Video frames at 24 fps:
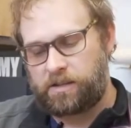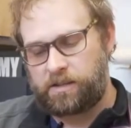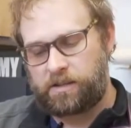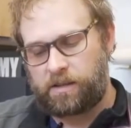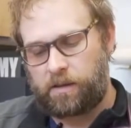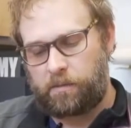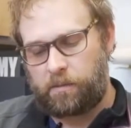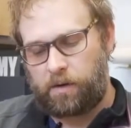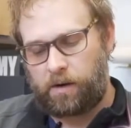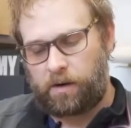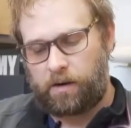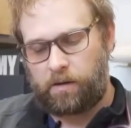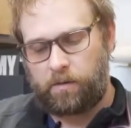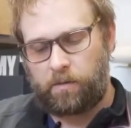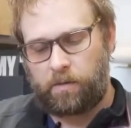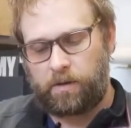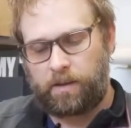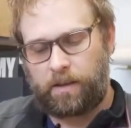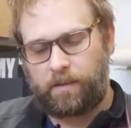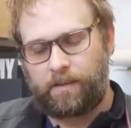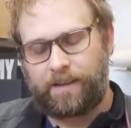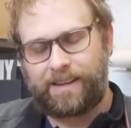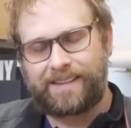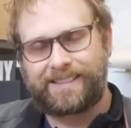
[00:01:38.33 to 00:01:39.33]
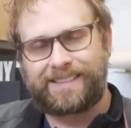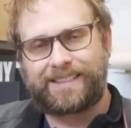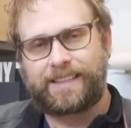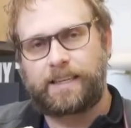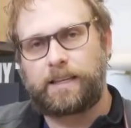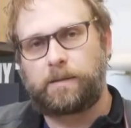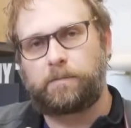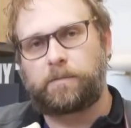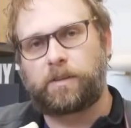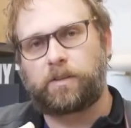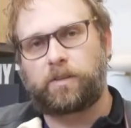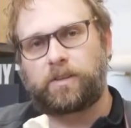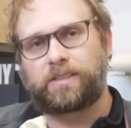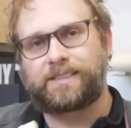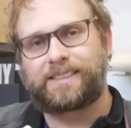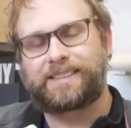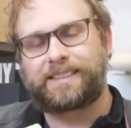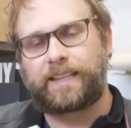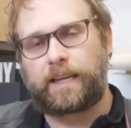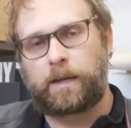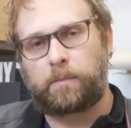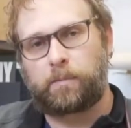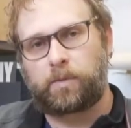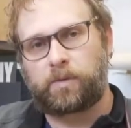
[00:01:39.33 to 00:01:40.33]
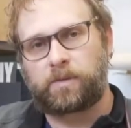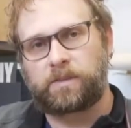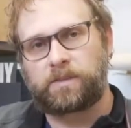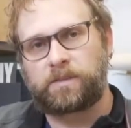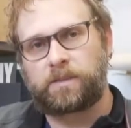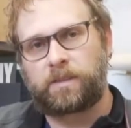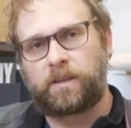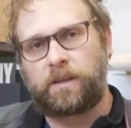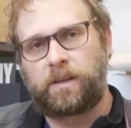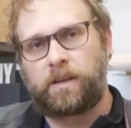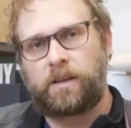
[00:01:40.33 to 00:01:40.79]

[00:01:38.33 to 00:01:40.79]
seminar where they let us keep little samples.